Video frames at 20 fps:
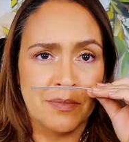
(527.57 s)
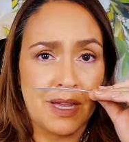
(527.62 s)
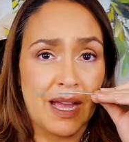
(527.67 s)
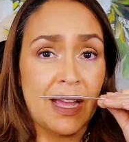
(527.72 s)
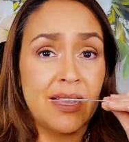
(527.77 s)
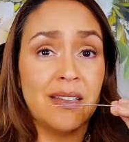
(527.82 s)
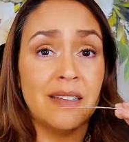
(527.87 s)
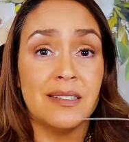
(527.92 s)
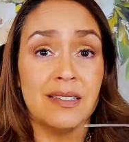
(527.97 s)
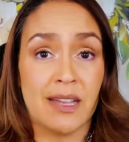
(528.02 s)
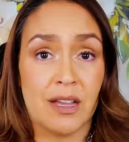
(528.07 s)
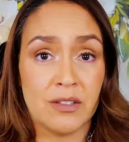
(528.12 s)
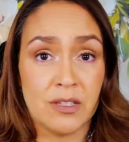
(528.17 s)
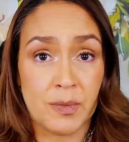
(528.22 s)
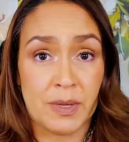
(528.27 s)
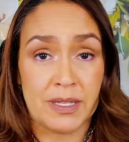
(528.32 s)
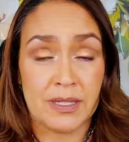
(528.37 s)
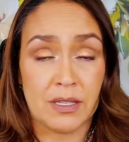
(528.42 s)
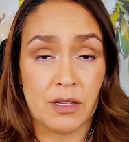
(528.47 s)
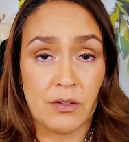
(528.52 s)
I could
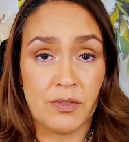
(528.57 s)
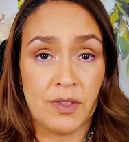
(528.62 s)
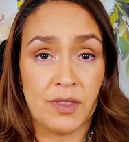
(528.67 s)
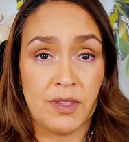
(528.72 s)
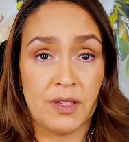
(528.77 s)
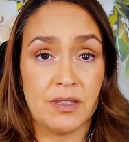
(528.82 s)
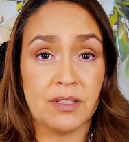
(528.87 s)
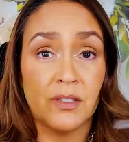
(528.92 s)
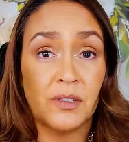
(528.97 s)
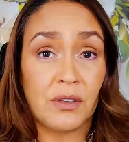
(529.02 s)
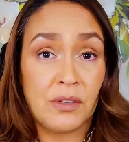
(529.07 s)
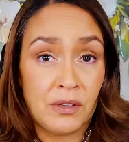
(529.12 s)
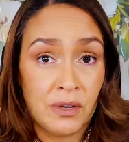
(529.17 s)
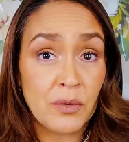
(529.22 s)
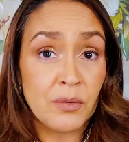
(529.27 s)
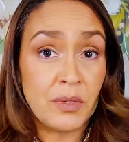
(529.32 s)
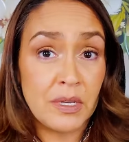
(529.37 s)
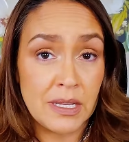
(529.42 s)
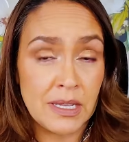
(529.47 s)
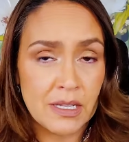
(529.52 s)
douse myself in this. You
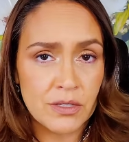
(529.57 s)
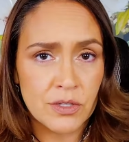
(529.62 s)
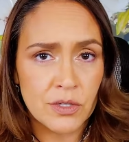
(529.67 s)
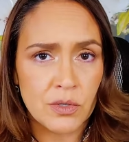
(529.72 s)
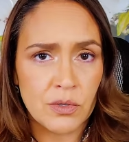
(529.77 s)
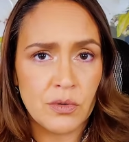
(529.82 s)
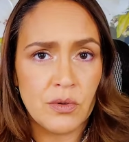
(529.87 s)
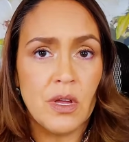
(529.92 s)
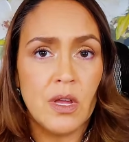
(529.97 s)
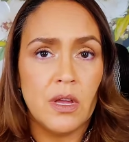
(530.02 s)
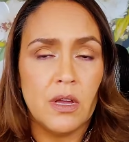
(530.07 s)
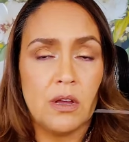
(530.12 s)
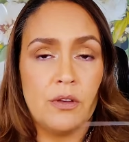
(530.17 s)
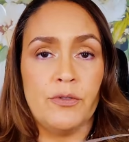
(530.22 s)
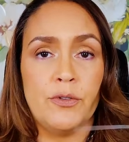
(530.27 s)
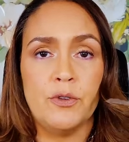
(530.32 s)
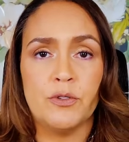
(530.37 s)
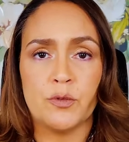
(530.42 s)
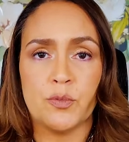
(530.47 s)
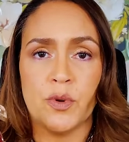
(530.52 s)
don't need to. A
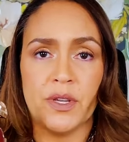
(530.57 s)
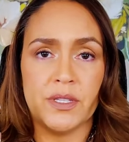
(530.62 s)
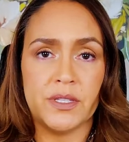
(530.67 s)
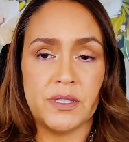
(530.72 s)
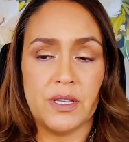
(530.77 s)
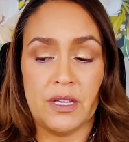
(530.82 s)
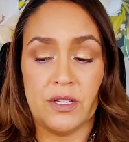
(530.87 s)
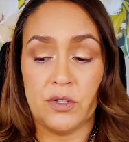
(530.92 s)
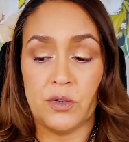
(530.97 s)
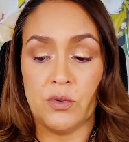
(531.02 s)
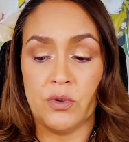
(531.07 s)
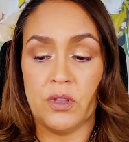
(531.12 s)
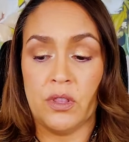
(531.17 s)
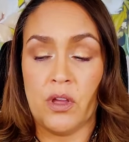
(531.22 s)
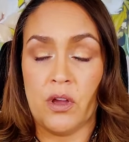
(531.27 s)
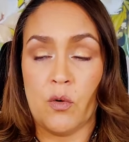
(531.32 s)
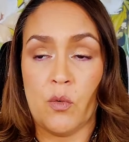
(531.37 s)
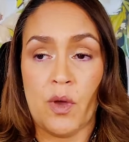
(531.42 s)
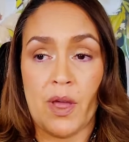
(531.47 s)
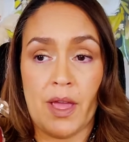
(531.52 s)
few sprays takes you a
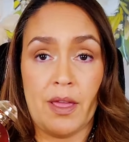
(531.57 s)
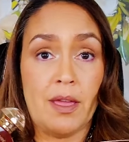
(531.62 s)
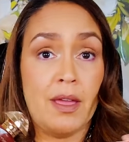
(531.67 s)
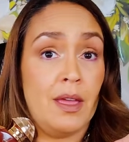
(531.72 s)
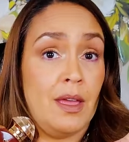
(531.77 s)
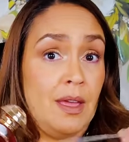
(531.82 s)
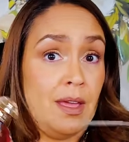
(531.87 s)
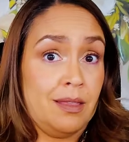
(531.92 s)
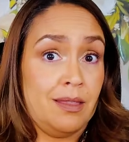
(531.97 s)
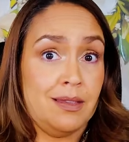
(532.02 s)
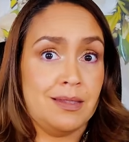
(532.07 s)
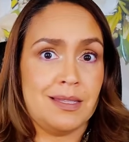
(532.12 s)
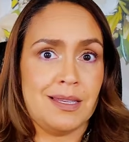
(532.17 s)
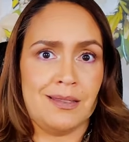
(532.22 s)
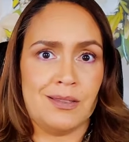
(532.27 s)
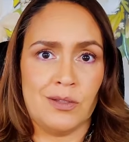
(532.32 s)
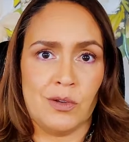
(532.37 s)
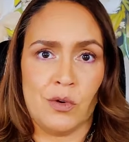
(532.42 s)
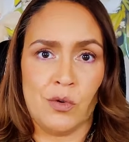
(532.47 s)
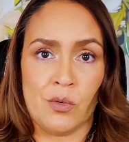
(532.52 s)
long way, and this
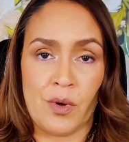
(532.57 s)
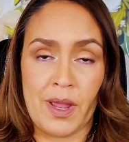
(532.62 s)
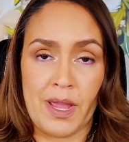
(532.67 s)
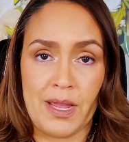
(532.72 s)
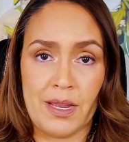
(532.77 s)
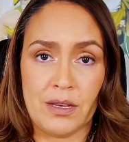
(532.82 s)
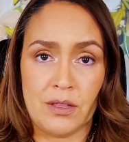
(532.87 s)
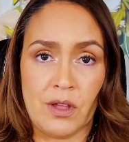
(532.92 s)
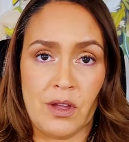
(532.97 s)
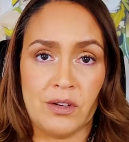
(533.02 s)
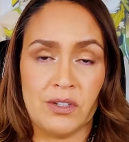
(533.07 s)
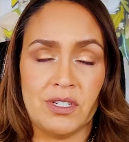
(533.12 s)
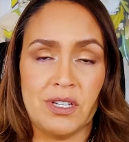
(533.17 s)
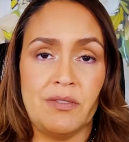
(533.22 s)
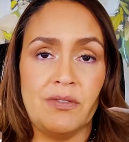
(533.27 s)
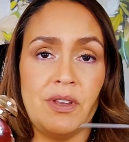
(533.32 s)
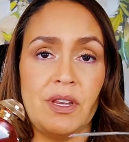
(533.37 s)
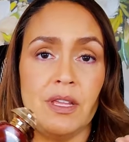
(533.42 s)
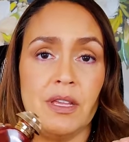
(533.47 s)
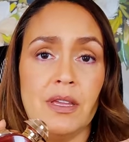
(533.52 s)
has great
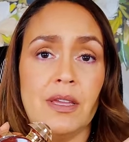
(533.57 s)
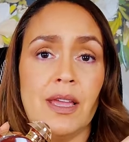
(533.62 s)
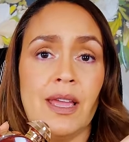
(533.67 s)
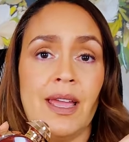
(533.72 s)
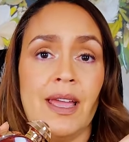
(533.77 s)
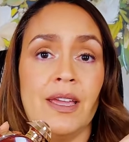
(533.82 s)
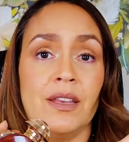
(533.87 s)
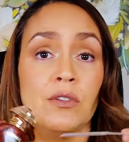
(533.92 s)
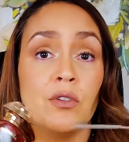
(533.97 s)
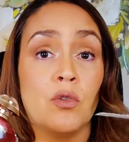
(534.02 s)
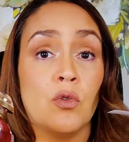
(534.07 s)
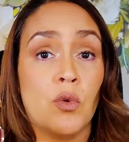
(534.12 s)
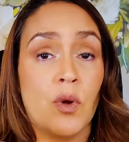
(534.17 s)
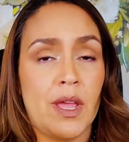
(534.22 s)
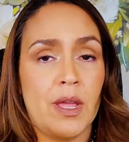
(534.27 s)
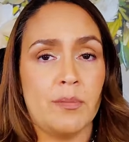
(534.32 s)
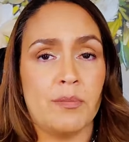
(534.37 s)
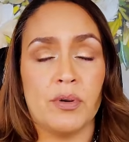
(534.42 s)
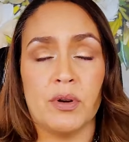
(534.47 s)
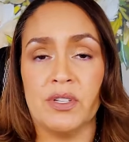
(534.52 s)
longevity and
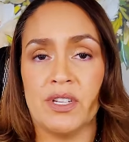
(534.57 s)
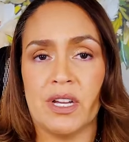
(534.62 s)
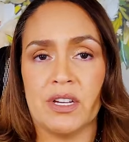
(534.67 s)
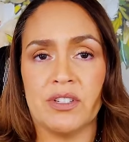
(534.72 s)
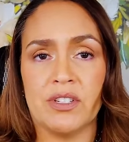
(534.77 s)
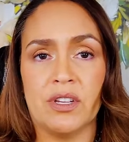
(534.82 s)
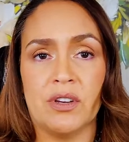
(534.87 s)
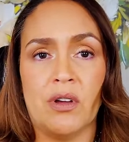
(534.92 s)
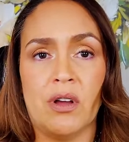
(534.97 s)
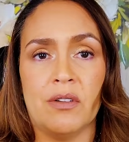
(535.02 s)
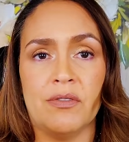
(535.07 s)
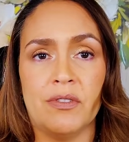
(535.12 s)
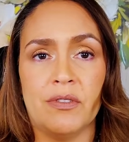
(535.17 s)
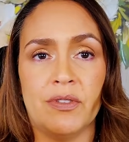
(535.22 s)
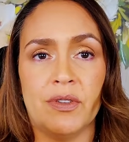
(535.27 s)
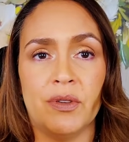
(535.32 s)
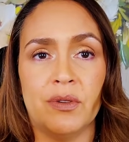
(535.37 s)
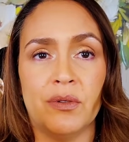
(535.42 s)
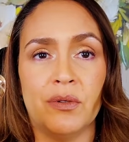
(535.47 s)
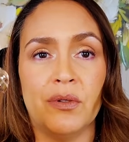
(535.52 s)
great projection off
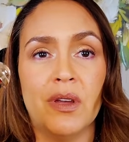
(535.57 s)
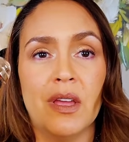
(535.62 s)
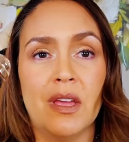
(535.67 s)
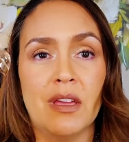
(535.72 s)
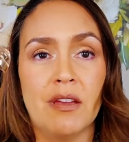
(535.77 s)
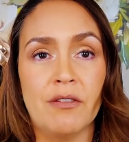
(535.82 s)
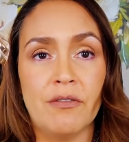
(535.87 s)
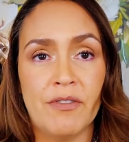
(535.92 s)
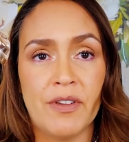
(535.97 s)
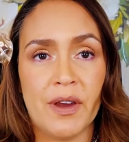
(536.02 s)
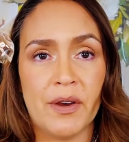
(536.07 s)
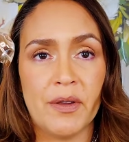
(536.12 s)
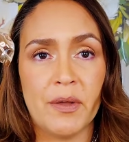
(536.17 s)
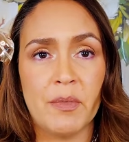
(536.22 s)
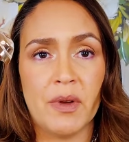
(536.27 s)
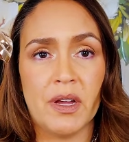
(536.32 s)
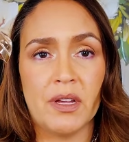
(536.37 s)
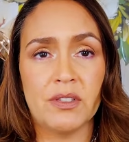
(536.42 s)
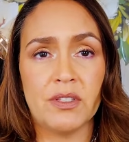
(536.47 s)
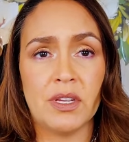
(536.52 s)
of you. Very
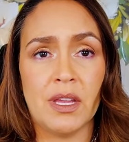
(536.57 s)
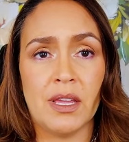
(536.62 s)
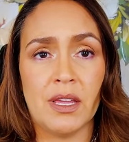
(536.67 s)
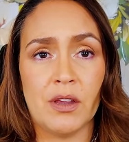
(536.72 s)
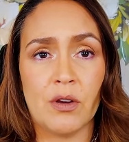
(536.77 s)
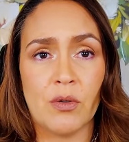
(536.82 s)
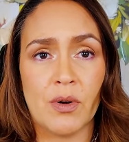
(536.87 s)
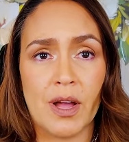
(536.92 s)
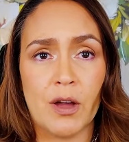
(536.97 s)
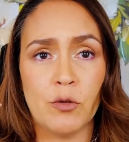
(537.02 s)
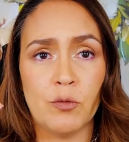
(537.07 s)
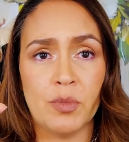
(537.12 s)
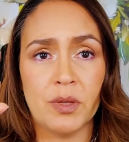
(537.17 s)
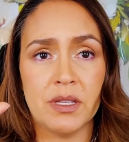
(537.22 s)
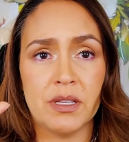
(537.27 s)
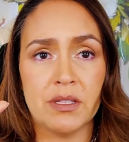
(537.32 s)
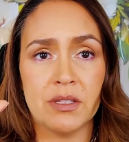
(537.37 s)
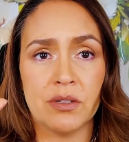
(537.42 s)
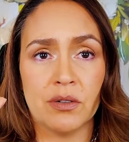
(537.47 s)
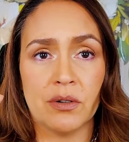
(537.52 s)
much a crowd
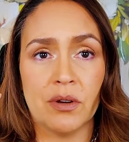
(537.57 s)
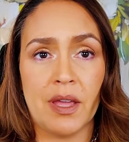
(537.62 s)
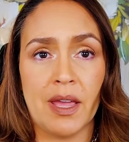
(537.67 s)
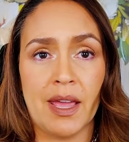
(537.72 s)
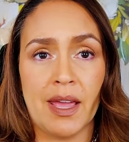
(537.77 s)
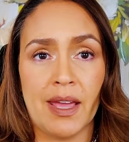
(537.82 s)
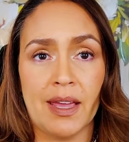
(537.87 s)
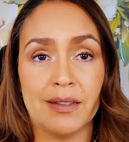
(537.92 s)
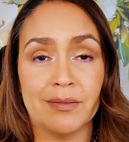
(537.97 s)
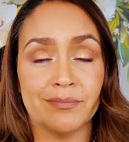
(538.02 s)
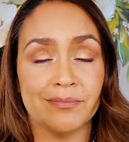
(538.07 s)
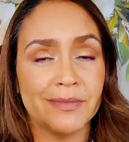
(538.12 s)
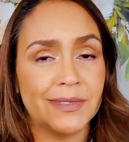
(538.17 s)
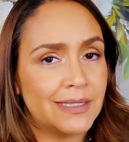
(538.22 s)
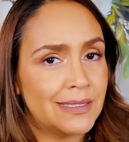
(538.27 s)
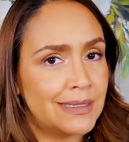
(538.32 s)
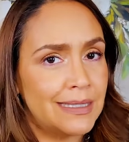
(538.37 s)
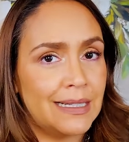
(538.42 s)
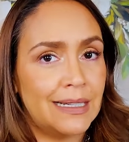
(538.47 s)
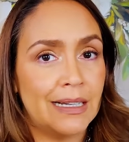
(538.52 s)
pleaser, and
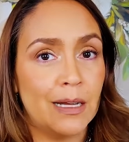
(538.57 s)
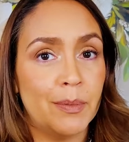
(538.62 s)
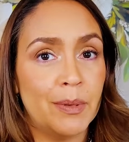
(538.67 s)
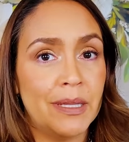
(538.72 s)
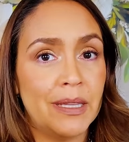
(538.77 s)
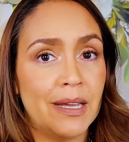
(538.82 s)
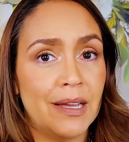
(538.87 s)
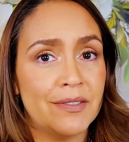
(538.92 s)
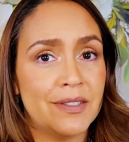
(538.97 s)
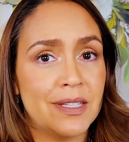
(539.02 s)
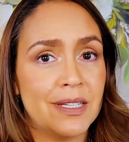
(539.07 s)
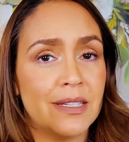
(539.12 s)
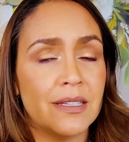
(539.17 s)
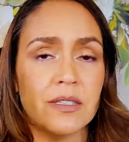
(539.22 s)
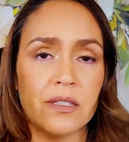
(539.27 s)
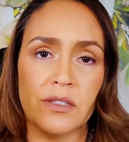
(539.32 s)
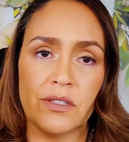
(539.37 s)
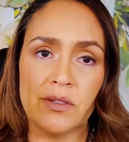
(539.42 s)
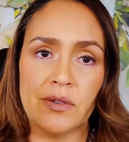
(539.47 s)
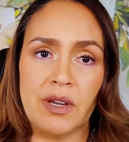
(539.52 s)
hubby loves
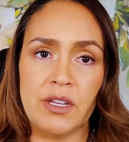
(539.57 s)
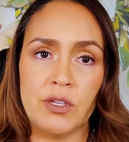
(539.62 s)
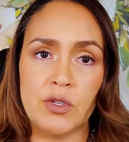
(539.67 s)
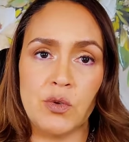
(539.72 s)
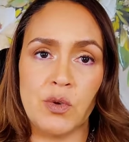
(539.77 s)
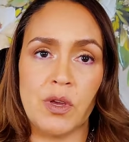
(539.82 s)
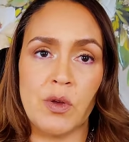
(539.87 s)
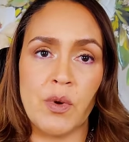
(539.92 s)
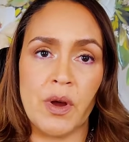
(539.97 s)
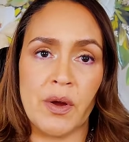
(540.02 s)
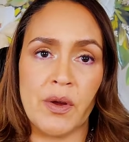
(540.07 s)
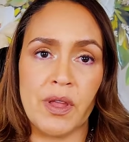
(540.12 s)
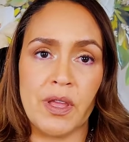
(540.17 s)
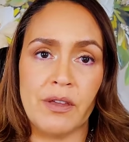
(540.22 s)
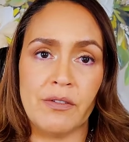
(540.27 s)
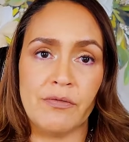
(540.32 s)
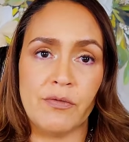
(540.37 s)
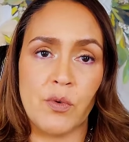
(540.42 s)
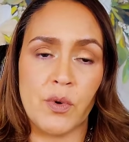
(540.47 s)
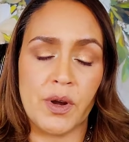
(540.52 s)
this, so I enjoy wearing
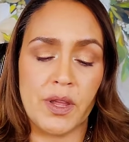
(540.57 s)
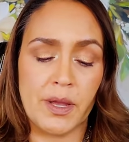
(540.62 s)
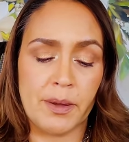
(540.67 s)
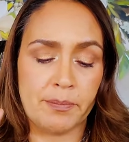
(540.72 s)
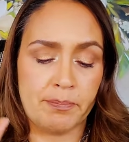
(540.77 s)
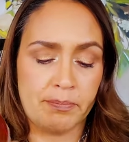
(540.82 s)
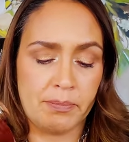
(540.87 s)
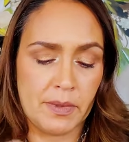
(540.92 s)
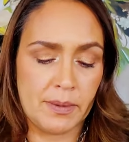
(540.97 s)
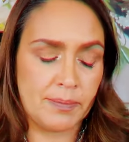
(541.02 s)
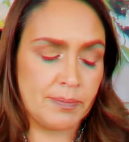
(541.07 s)
it for him.